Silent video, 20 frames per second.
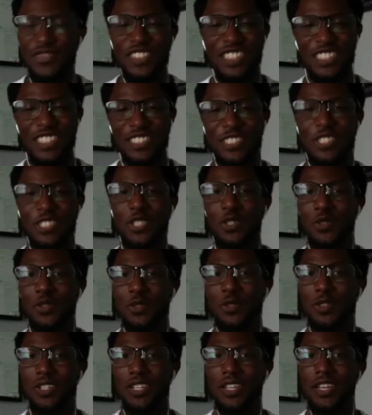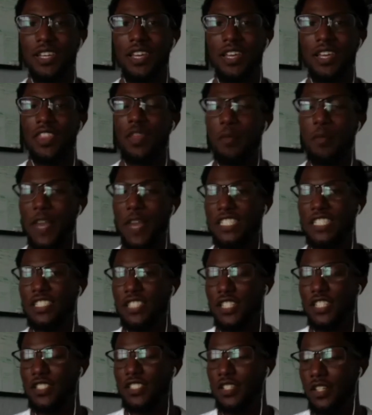two, the message
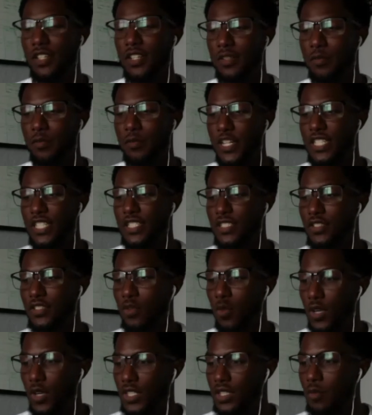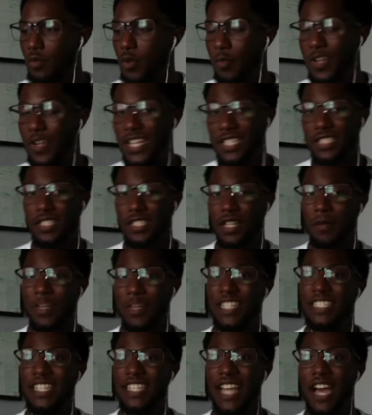that you're preaching towards them or pitching them
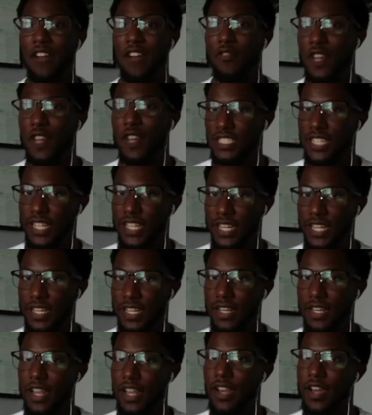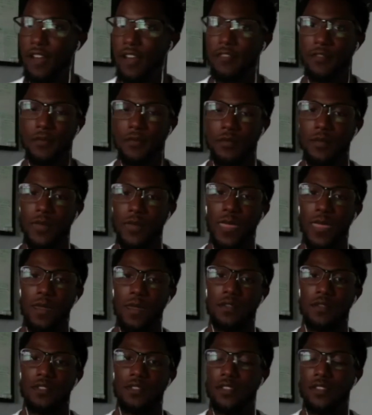is not resonating enough.
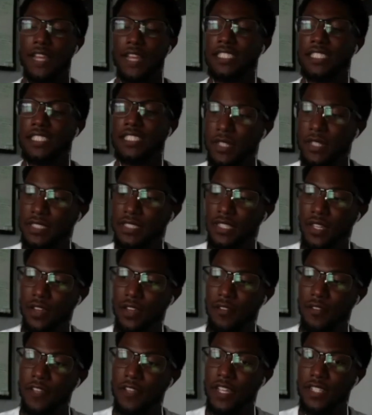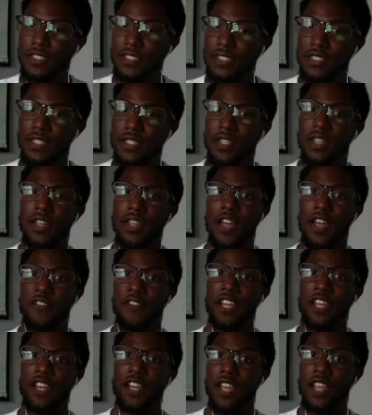So that's something to fix. Now, if you're
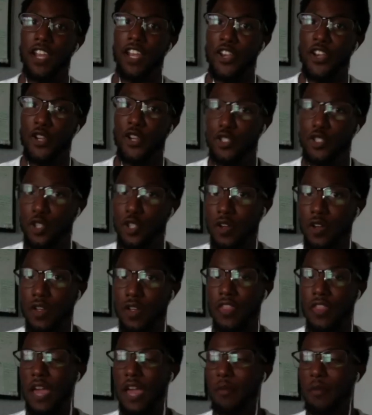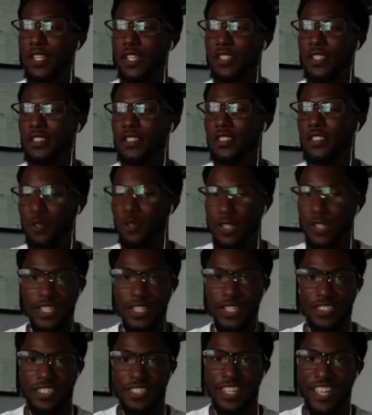getting a lot of neutral, that means two
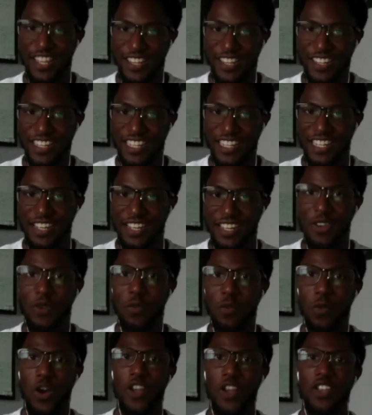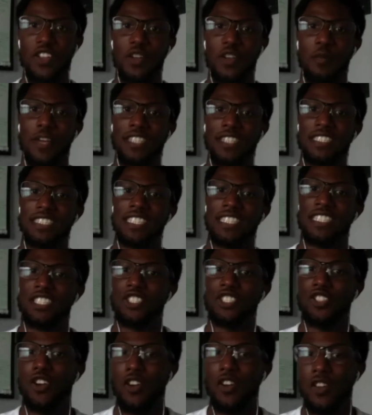things. Again, one, your message isn't
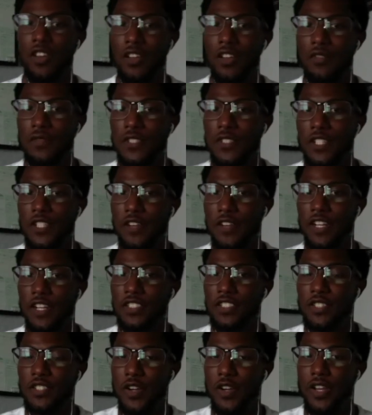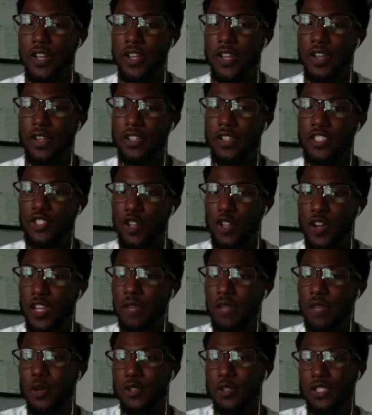strong enough to generate a certain strong
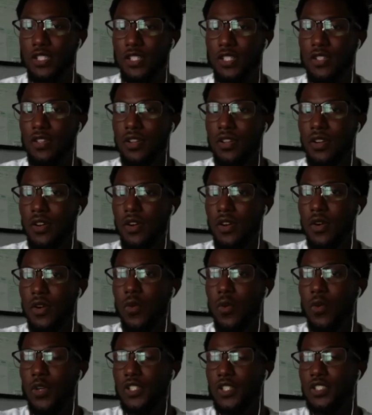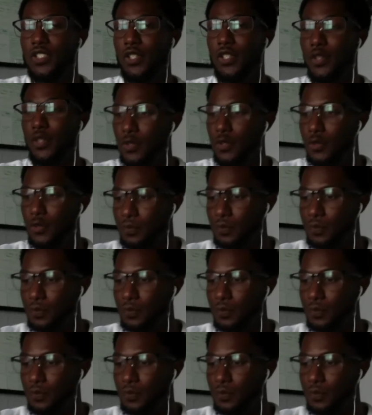emotion, or two,